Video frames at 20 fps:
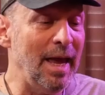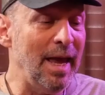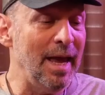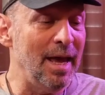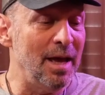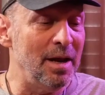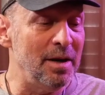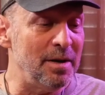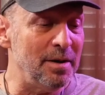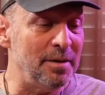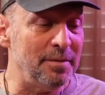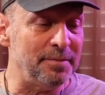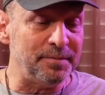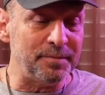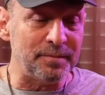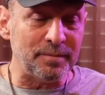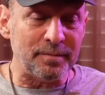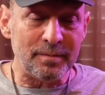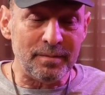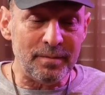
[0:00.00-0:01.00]
And
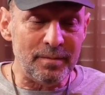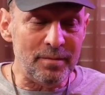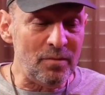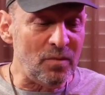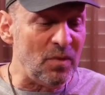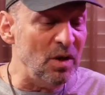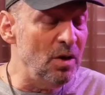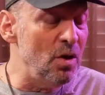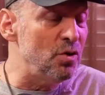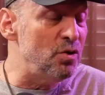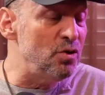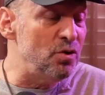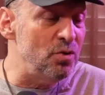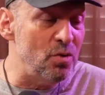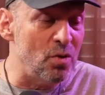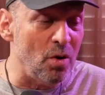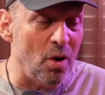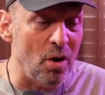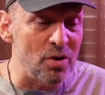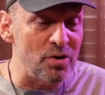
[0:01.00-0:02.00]
2
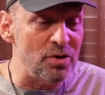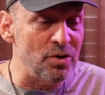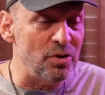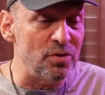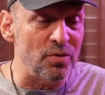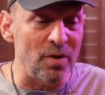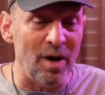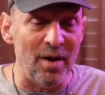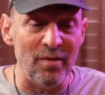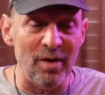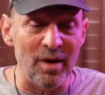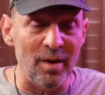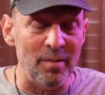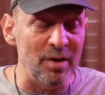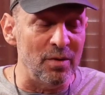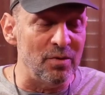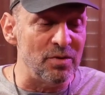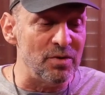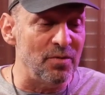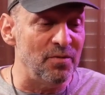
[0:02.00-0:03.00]
cars in the driveway. I mean,
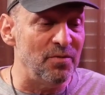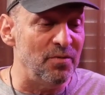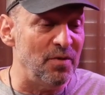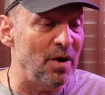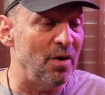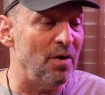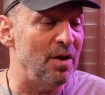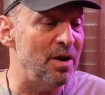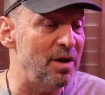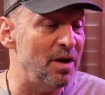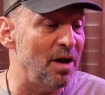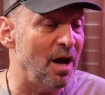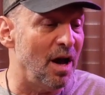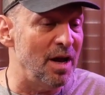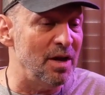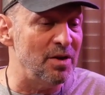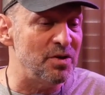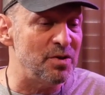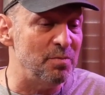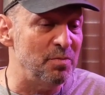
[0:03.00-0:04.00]
it was a very
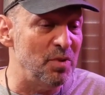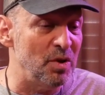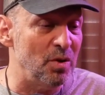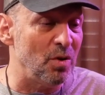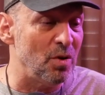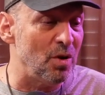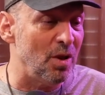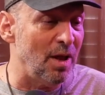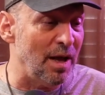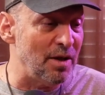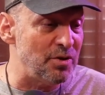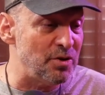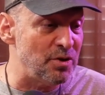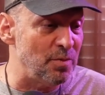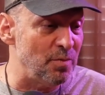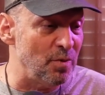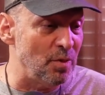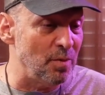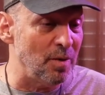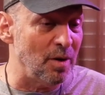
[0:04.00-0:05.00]
nice middle-class
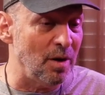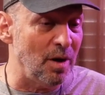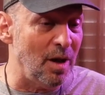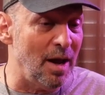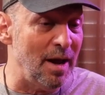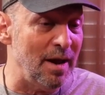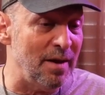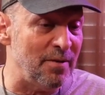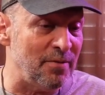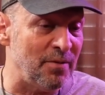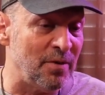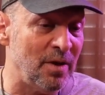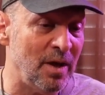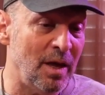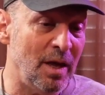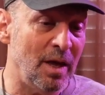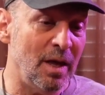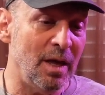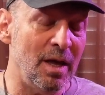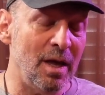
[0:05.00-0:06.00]
suburban life.
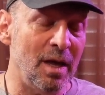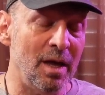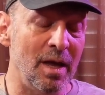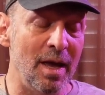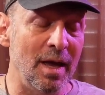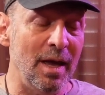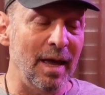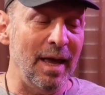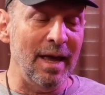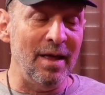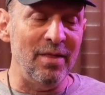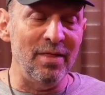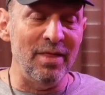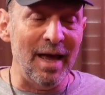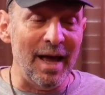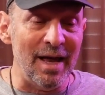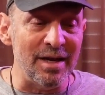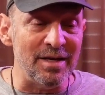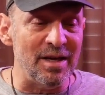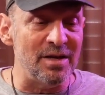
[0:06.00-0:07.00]
And
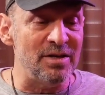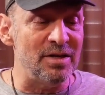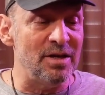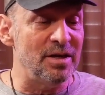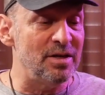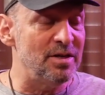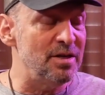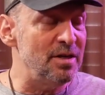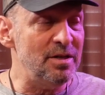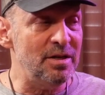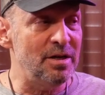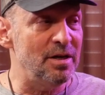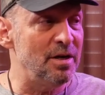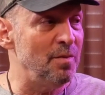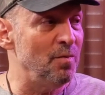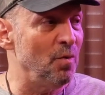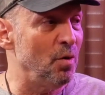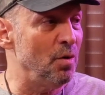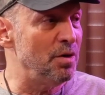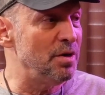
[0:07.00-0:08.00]
that doesn't exist
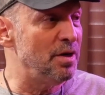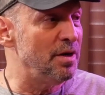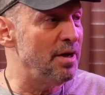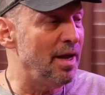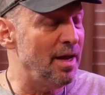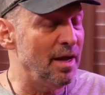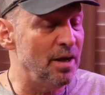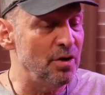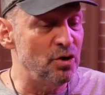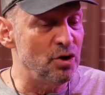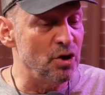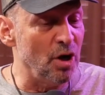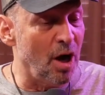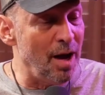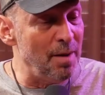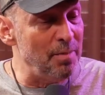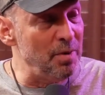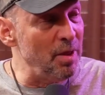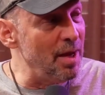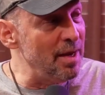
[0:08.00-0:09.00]
anymore today. A
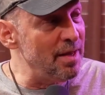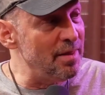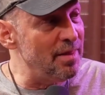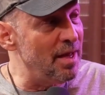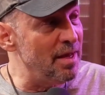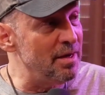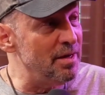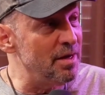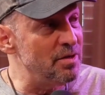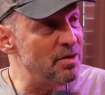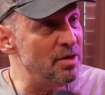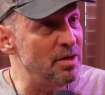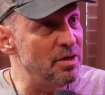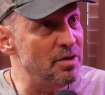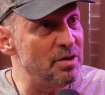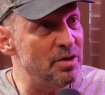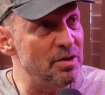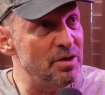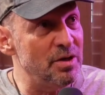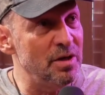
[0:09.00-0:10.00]
job like that doesn't
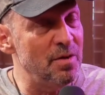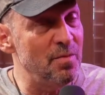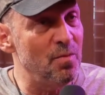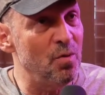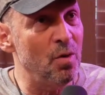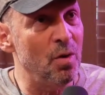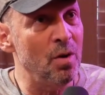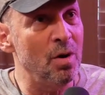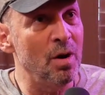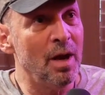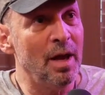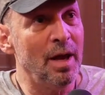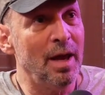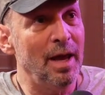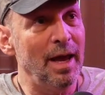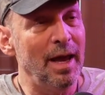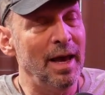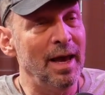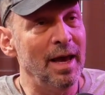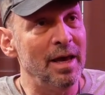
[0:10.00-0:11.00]
exist anymore.
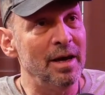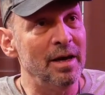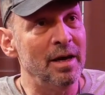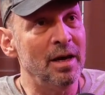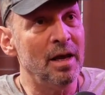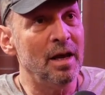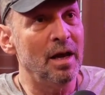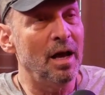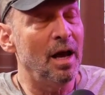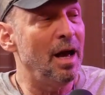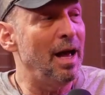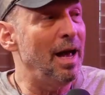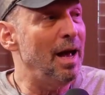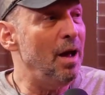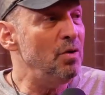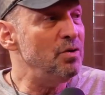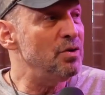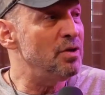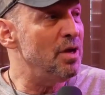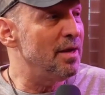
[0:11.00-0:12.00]
And a
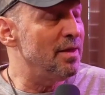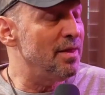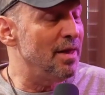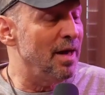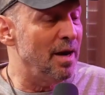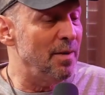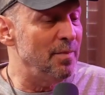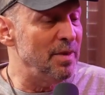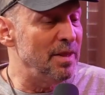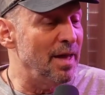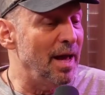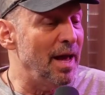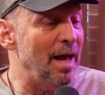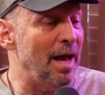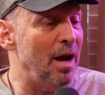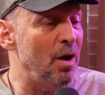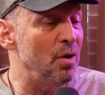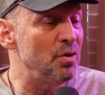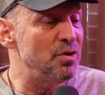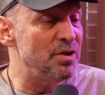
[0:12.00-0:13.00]
house like that, I mean, that
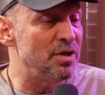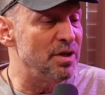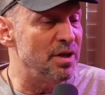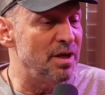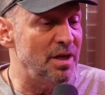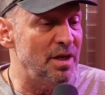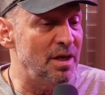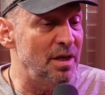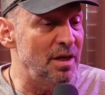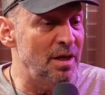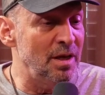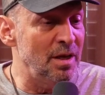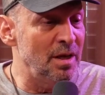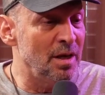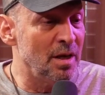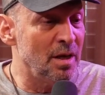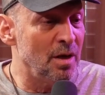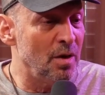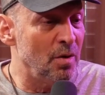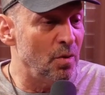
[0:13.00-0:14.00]
house that he
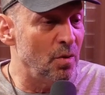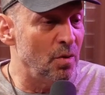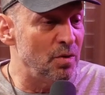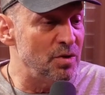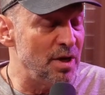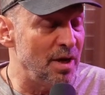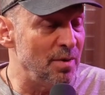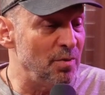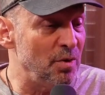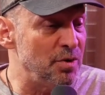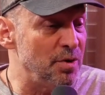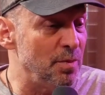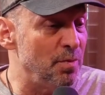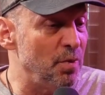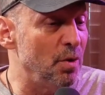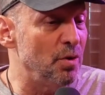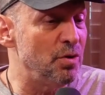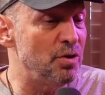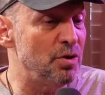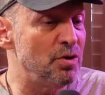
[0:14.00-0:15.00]
was able to
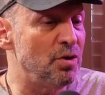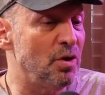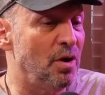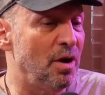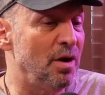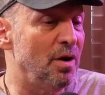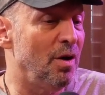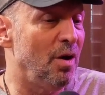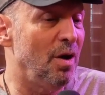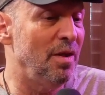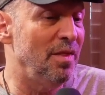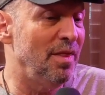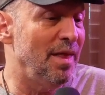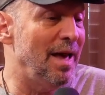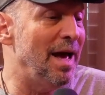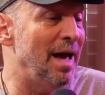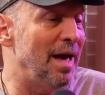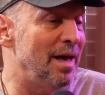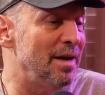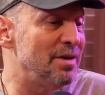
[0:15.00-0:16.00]
purchase on
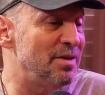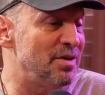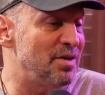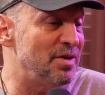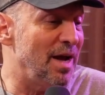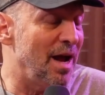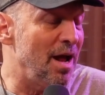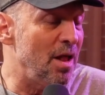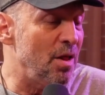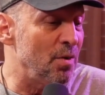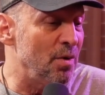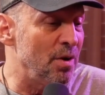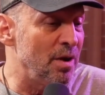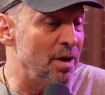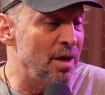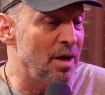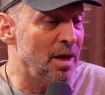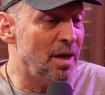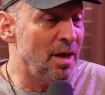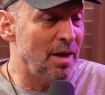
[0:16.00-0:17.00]
that
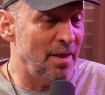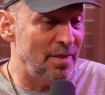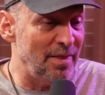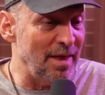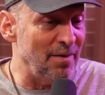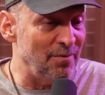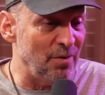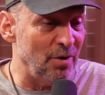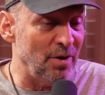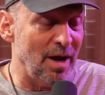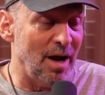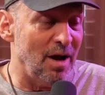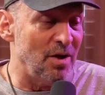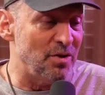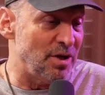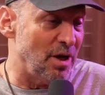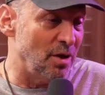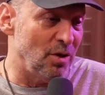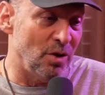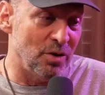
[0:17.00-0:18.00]
salary, that very
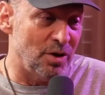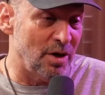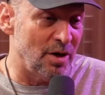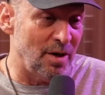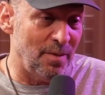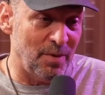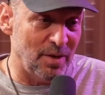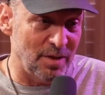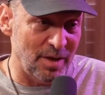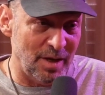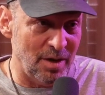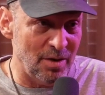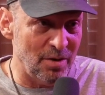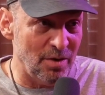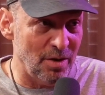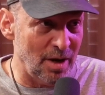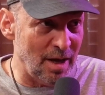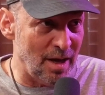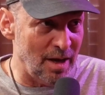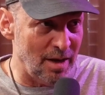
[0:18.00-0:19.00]
house, I looked it up on the
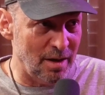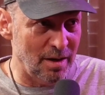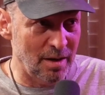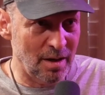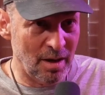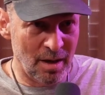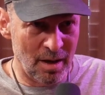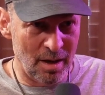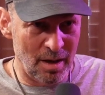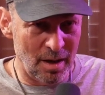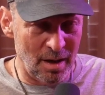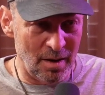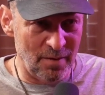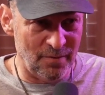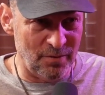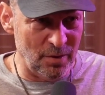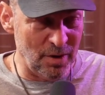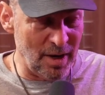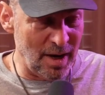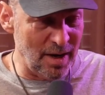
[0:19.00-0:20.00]
internet a
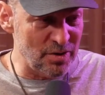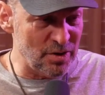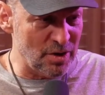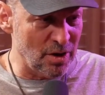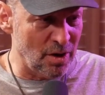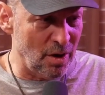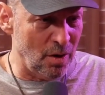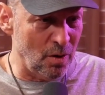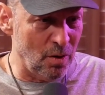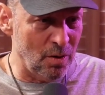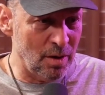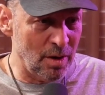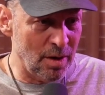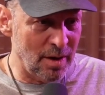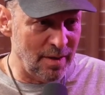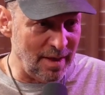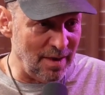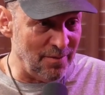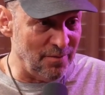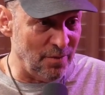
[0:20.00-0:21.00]
few days ago,
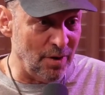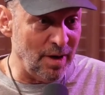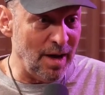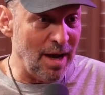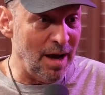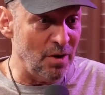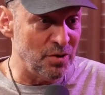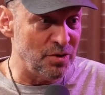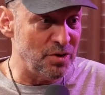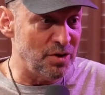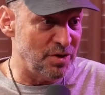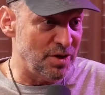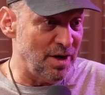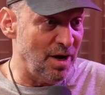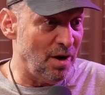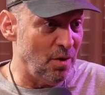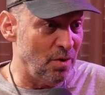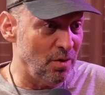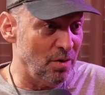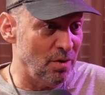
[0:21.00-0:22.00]
that very house is
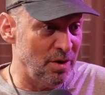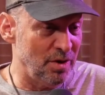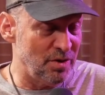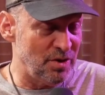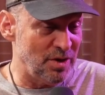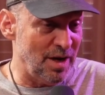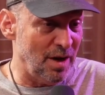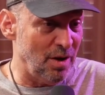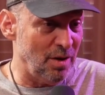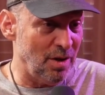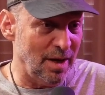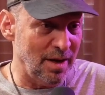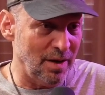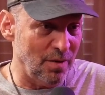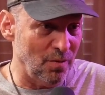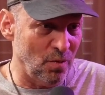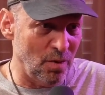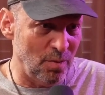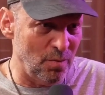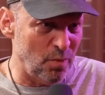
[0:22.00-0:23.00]
now like
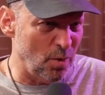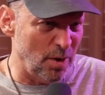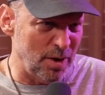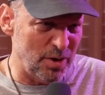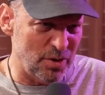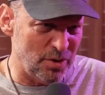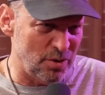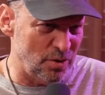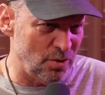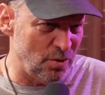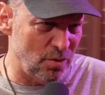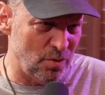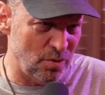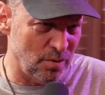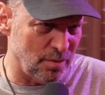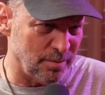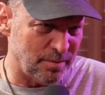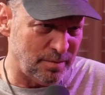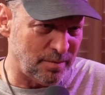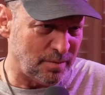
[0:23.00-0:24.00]

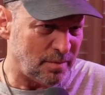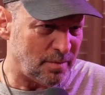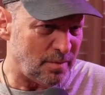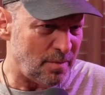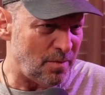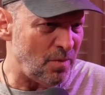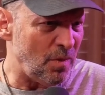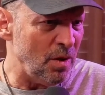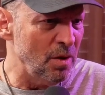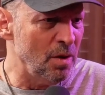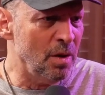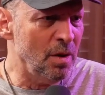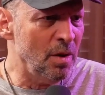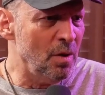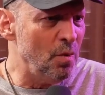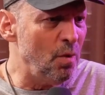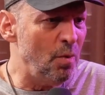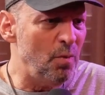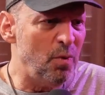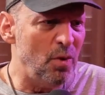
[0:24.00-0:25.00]

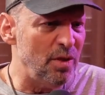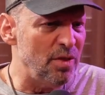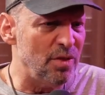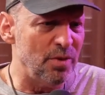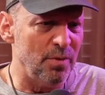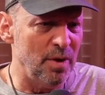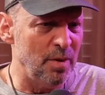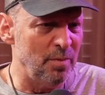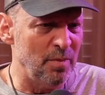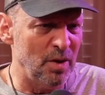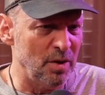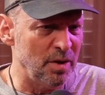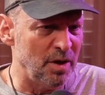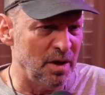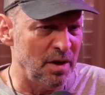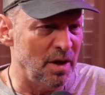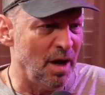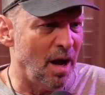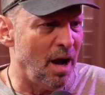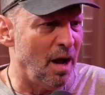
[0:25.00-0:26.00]
$1.3
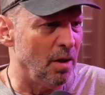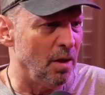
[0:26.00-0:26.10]
million.